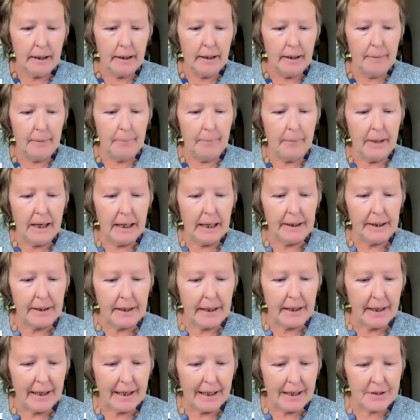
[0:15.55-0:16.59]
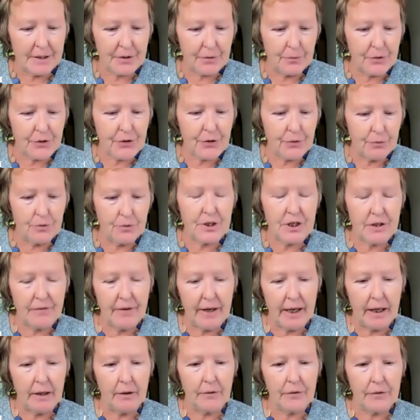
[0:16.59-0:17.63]
Um, and it has all sorts
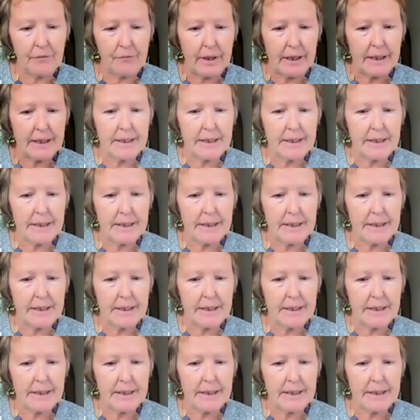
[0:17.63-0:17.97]
of health